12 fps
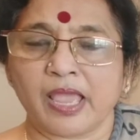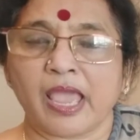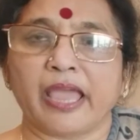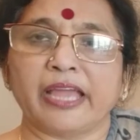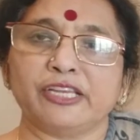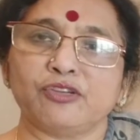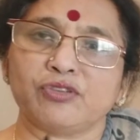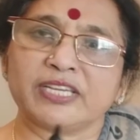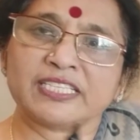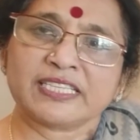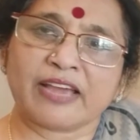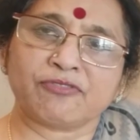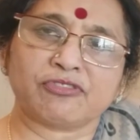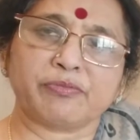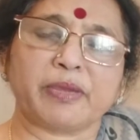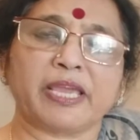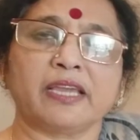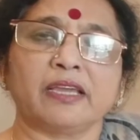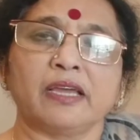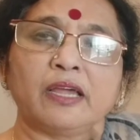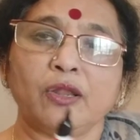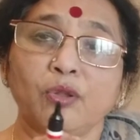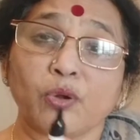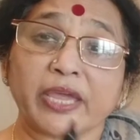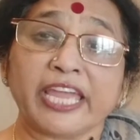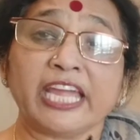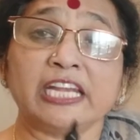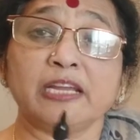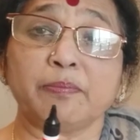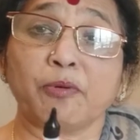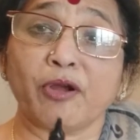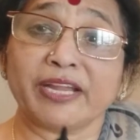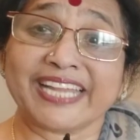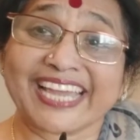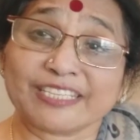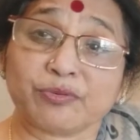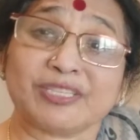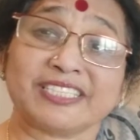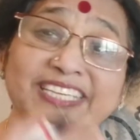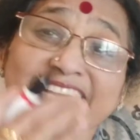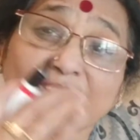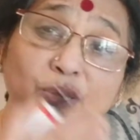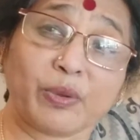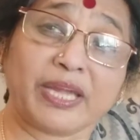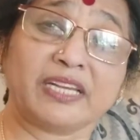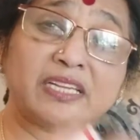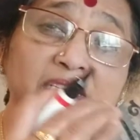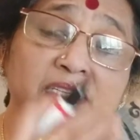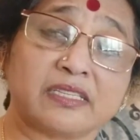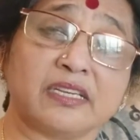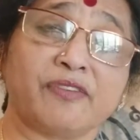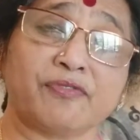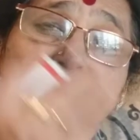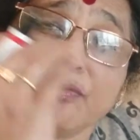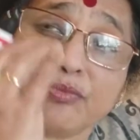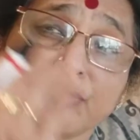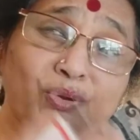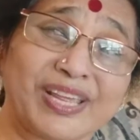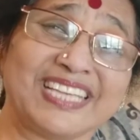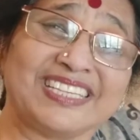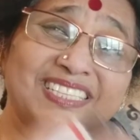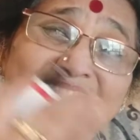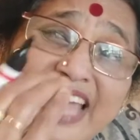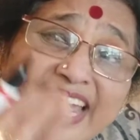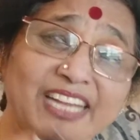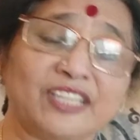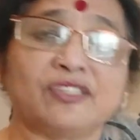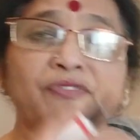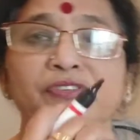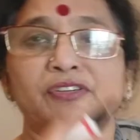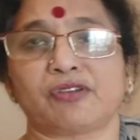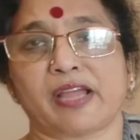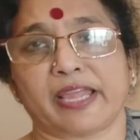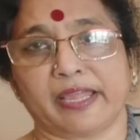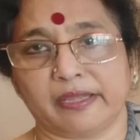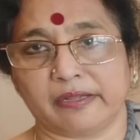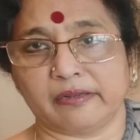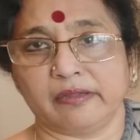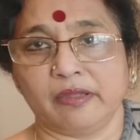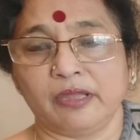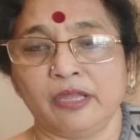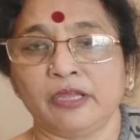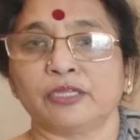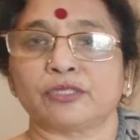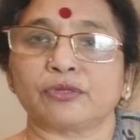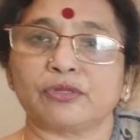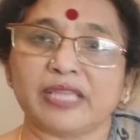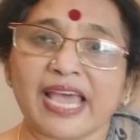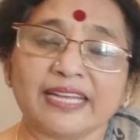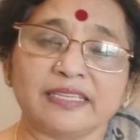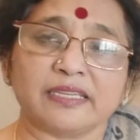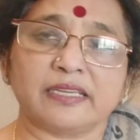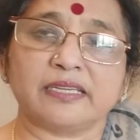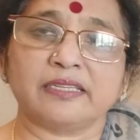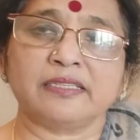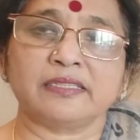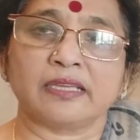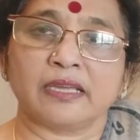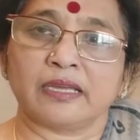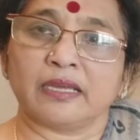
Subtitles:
and you just have to locate a point X which is equidistant from three sides of a triangle. So that is